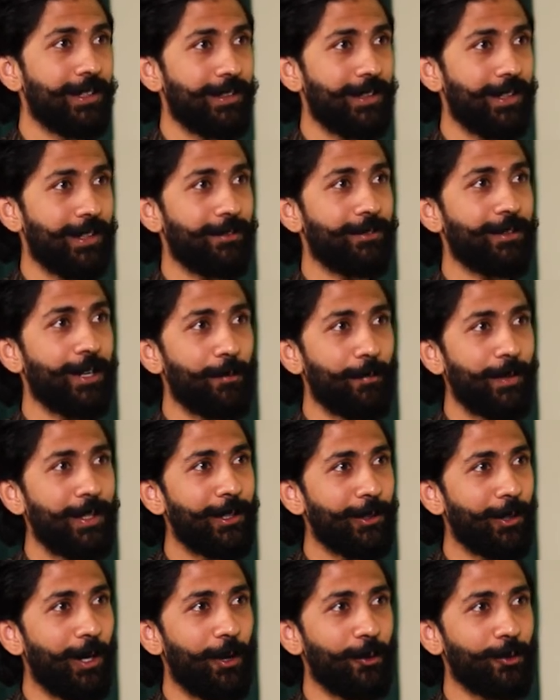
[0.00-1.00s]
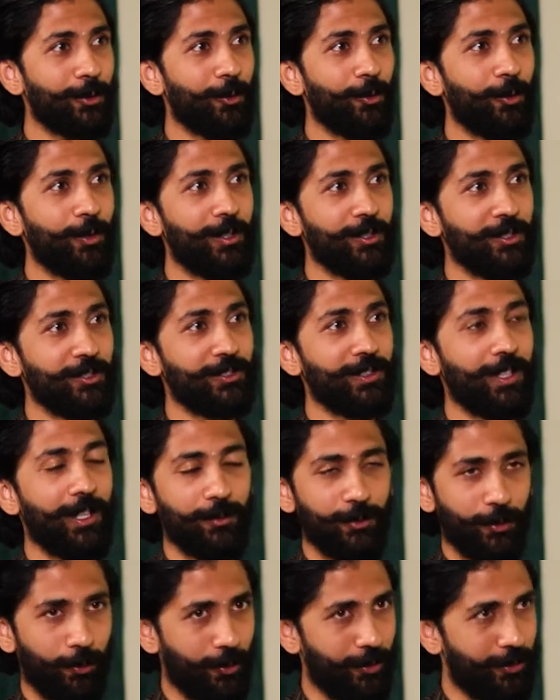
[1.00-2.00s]
that have come into
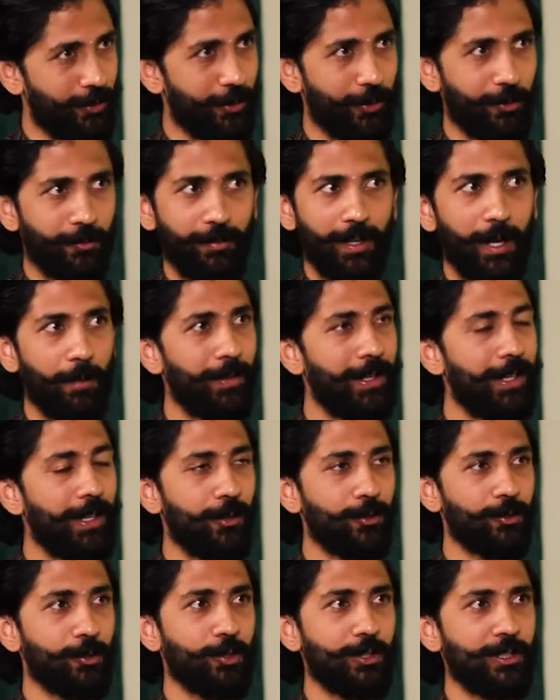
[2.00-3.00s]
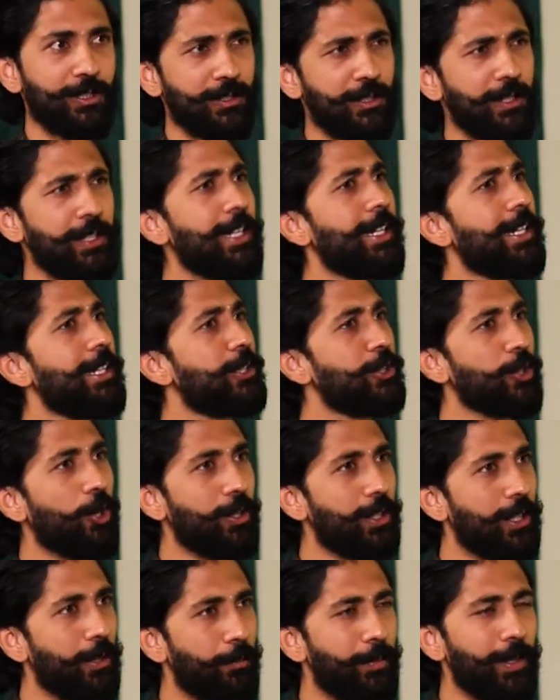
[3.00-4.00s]
households, you know, family households, has really
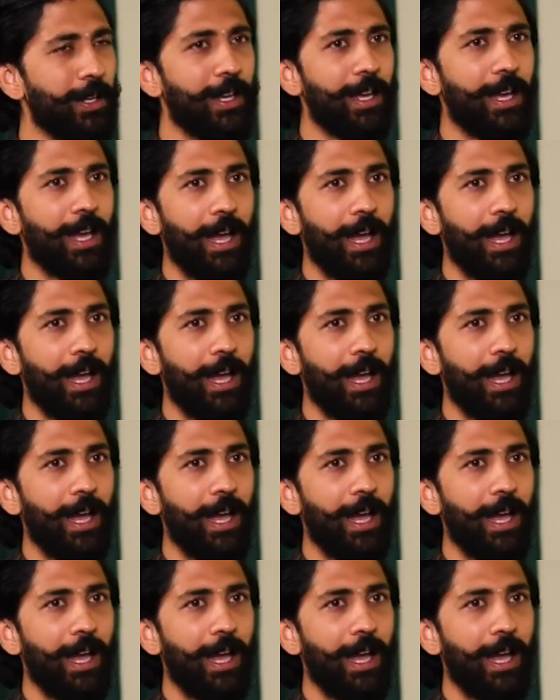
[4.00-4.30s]
shot up.